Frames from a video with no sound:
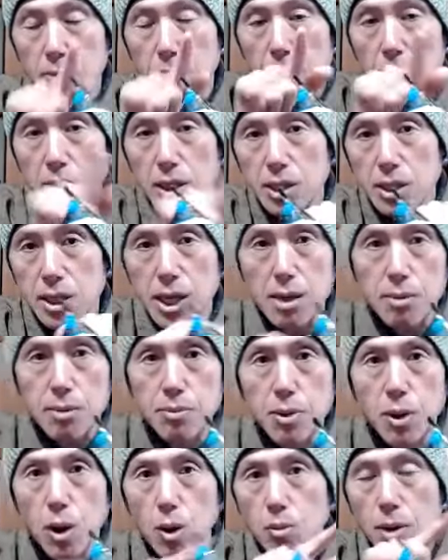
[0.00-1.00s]
kind of a
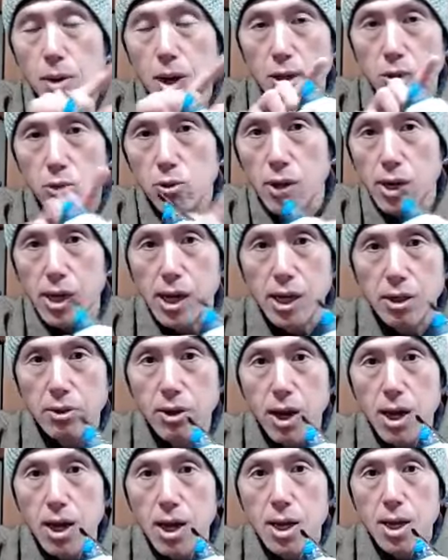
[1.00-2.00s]
shape of a
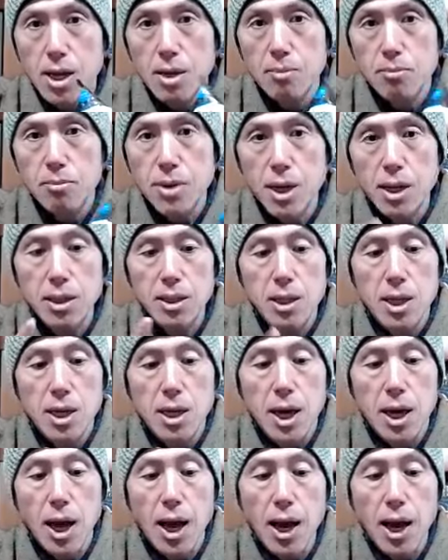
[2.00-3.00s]
triangular.
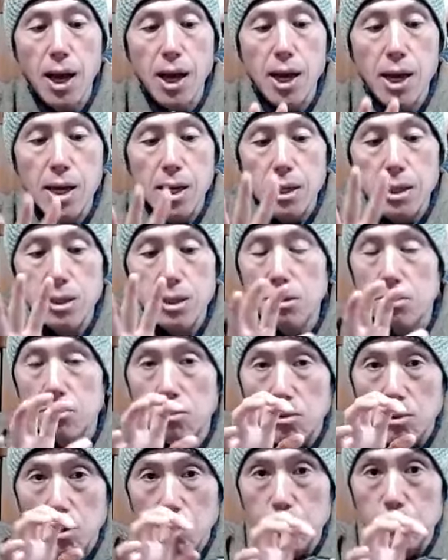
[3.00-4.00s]
Plus,
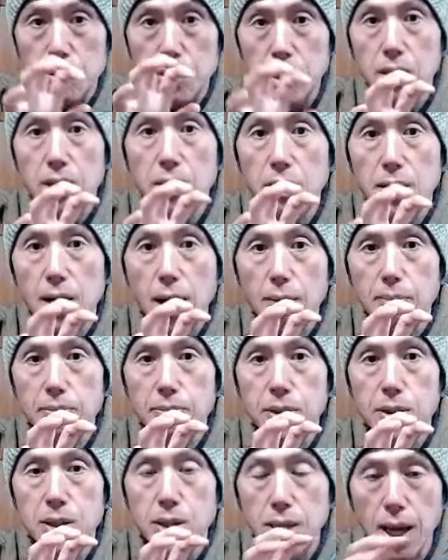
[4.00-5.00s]
it's completely
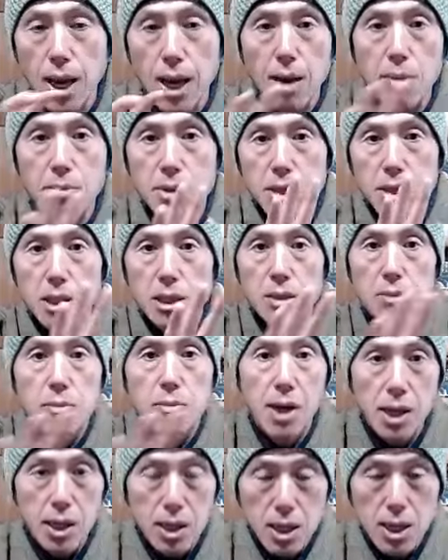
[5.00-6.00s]
wrapped. Yeah. Everything
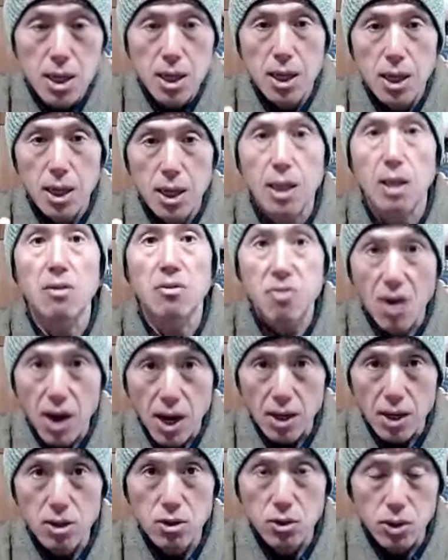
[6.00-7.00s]
is made in a
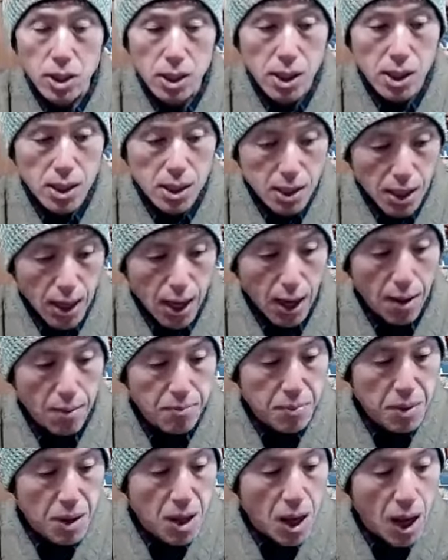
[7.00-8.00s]
factory.
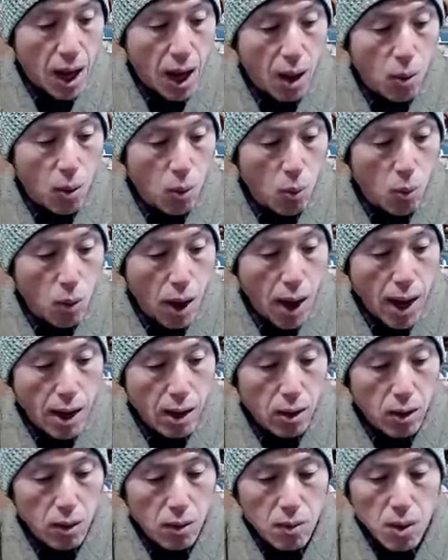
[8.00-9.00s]
Yeah.
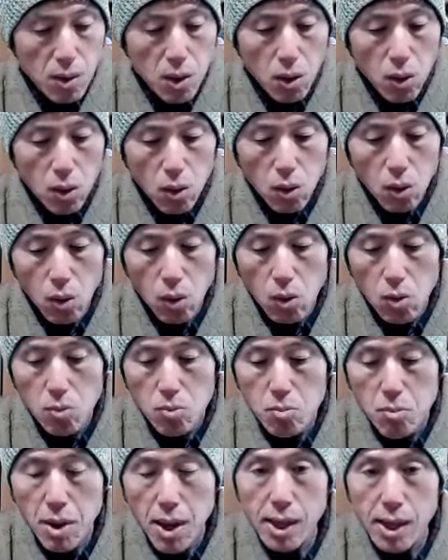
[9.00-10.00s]
While
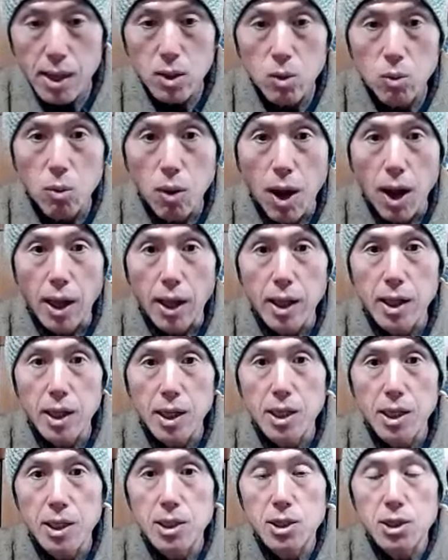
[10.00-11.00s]
homemade
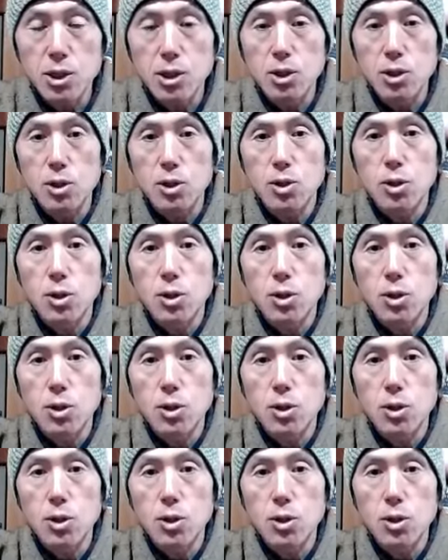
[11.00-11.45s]
one it